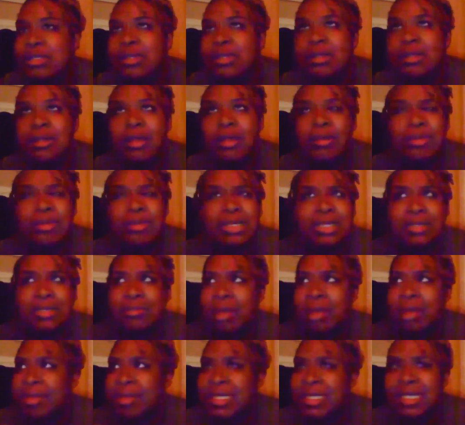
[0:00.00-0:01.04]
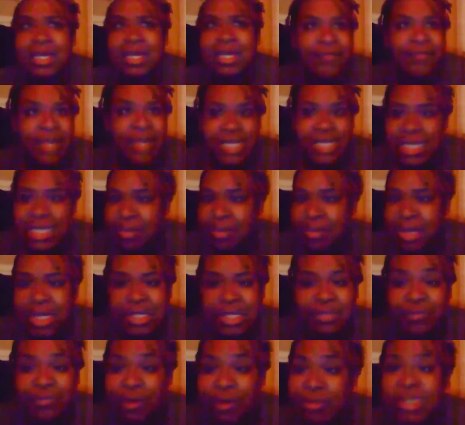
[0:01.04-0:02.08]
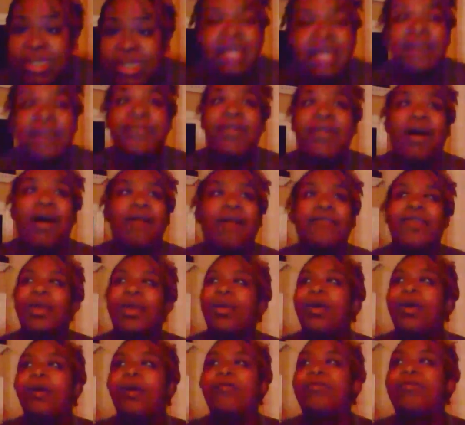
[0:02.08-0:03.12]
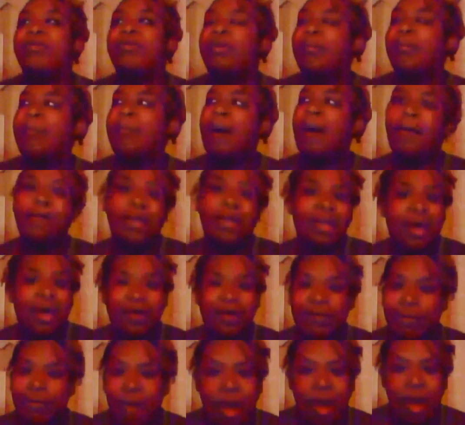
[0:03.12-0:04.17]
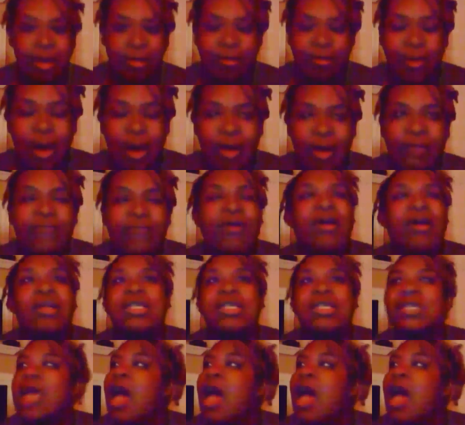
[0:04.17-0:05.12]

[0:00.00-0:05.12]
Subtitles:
It was maybe 10-15 minutes from the sunflower field of Mama Love Waterfalls.